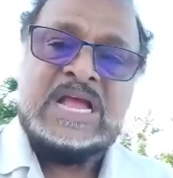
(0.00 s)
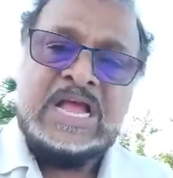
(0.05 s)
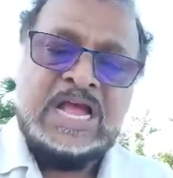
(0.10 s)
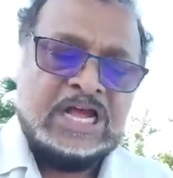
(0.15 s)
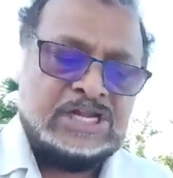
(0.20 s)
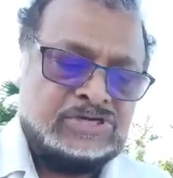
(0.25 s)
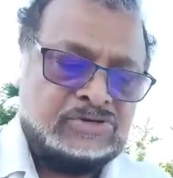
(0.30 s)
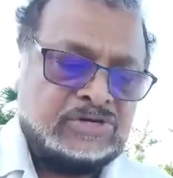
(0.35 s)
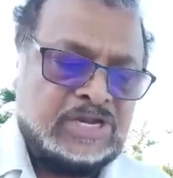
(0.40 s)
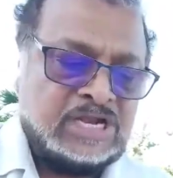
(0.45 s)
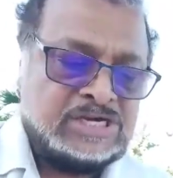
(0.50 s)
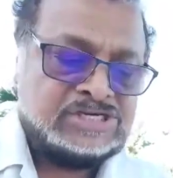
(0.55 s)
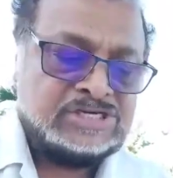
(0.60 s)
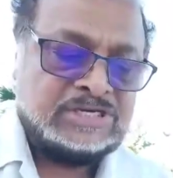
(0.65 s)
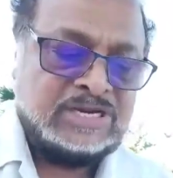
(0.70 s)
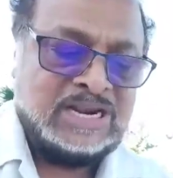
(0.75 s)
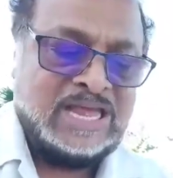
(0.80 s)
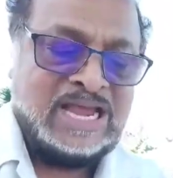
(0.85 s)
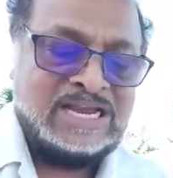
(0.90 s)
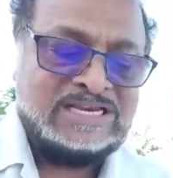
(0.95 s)

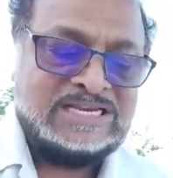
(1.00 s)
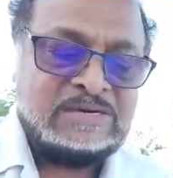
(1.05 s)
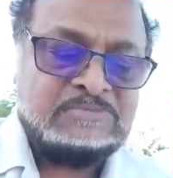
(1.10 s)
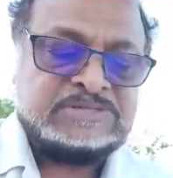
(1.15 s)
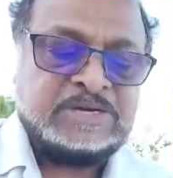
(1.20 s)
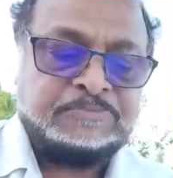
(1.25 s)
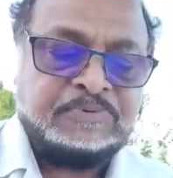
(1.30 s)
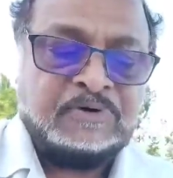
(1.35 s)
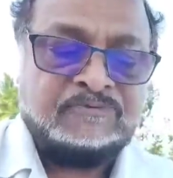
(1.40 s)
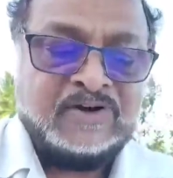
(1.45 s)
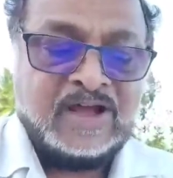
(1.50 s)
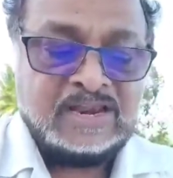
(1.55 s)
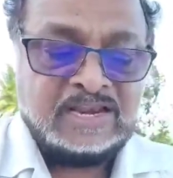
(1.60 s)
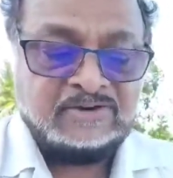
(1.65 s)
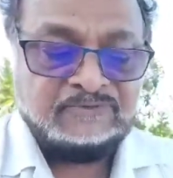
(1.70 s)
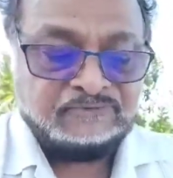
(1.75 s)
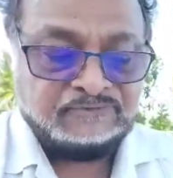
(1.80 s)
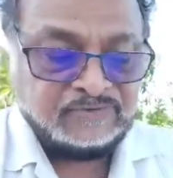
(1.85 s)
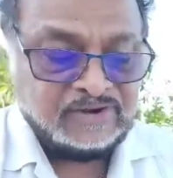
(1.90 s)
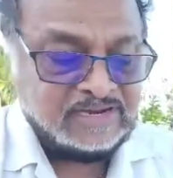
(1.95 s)
educational items, and
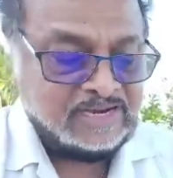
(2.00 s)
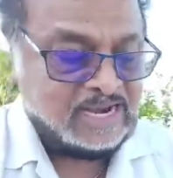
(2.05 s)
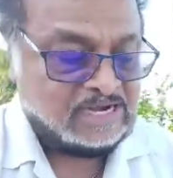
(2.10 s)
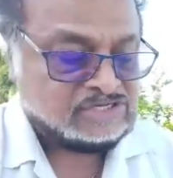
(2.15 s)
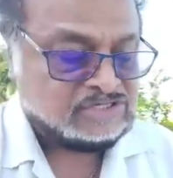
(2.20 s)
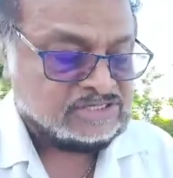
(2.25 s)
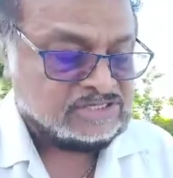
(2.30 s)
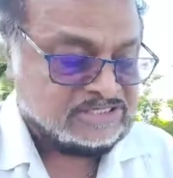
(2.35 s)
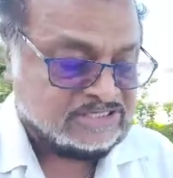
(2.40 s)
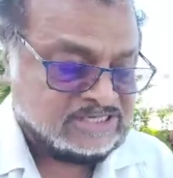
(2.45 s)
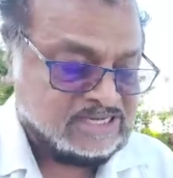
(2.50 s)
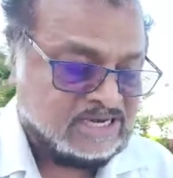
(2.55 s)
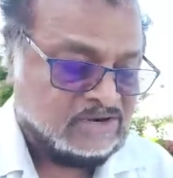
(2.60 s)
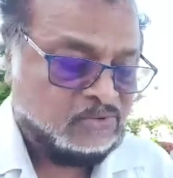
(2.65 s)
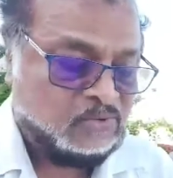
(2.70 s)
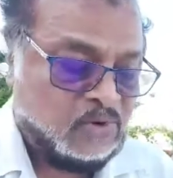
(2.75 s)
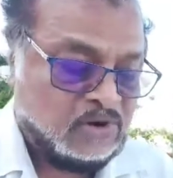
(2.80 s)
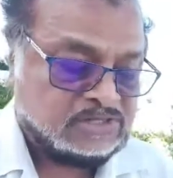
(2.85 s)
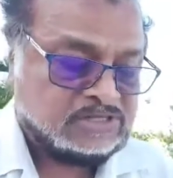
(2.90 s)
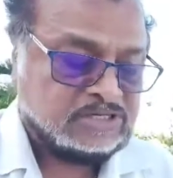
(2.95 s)
providing free electricity
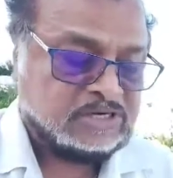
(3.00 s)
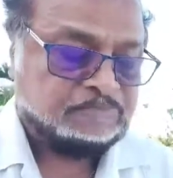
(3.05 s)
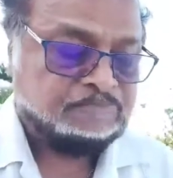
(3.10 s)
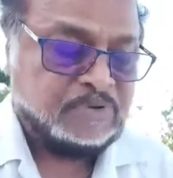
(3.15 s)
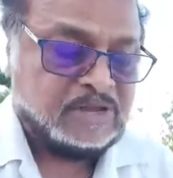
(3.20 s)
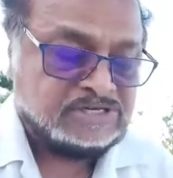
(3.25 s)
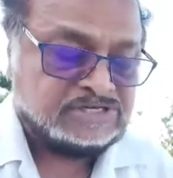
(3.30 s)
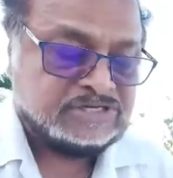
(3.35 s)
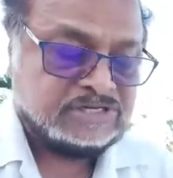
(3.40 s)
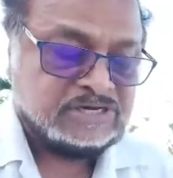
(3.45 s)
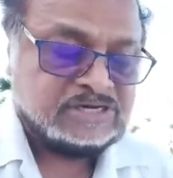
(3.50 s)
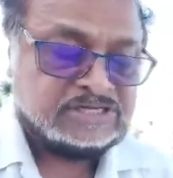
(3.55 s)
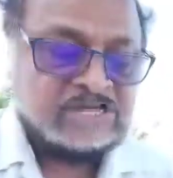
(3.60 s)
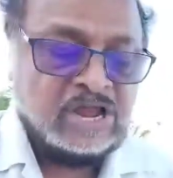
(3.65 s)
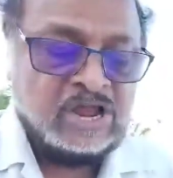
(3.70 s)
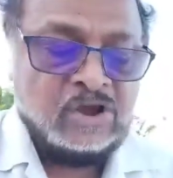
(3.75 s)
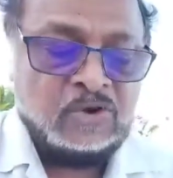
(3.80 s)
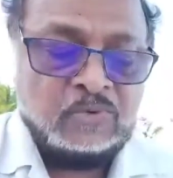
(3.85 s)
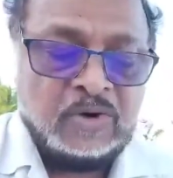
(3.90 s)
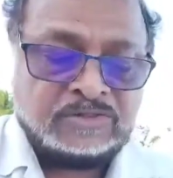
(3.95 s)
and water to pensioners,
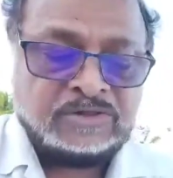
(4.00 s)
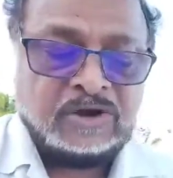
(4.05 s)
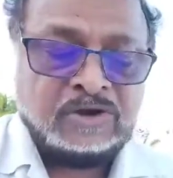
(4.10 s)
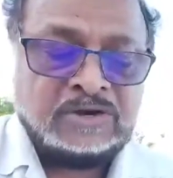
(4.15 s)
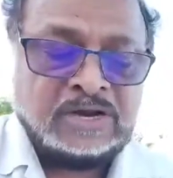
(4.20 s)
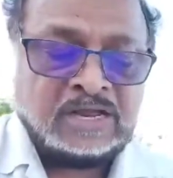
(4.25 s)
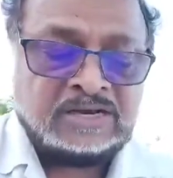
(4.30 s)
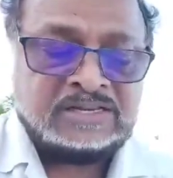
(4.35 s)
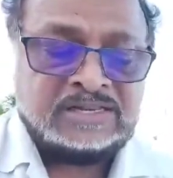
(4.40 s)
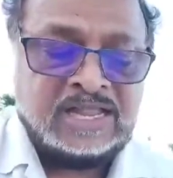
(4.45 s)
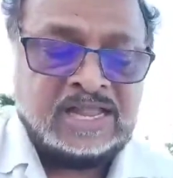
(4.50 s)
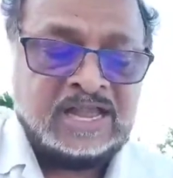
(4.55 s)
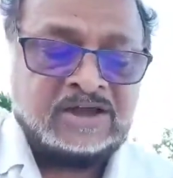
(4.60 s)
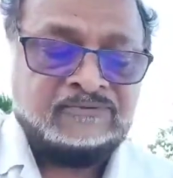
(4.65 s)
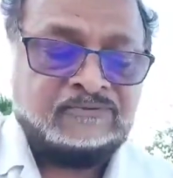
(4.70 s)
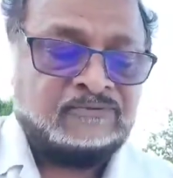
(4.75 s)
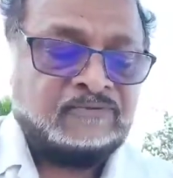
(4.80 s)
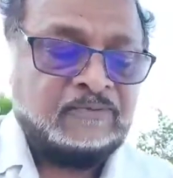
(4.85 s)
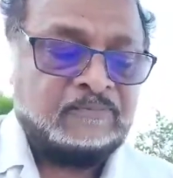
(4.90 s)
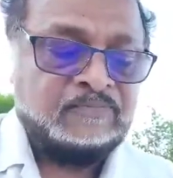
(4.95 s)
whether or not they
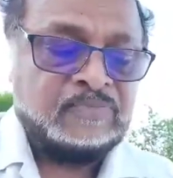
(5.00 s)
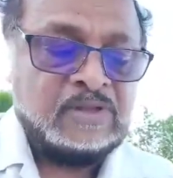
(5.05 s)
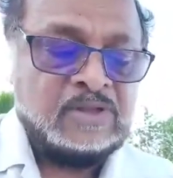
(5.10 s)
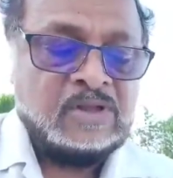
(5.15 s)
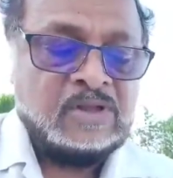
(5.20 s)
have